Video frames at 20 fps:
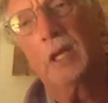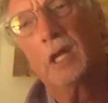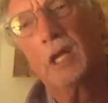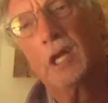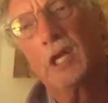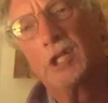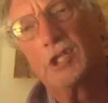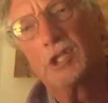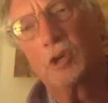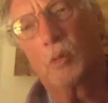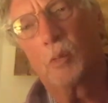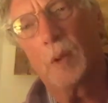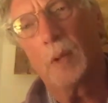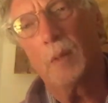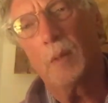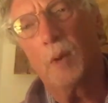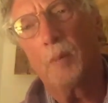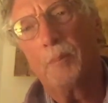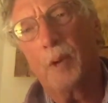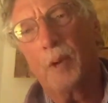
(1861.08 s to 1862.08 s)
So we
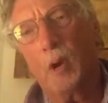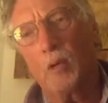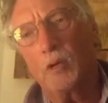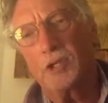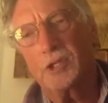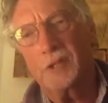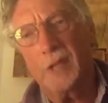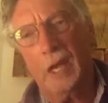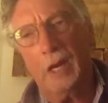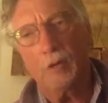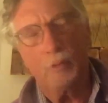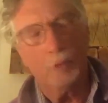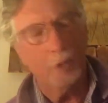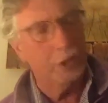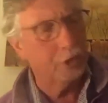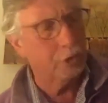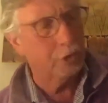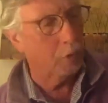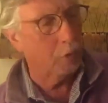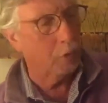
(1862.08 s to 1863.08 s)
will post that
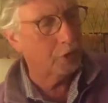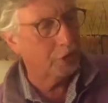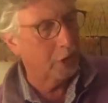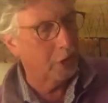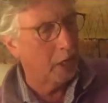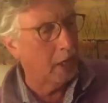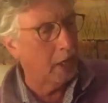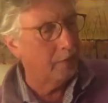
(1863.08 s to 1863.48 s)
resource on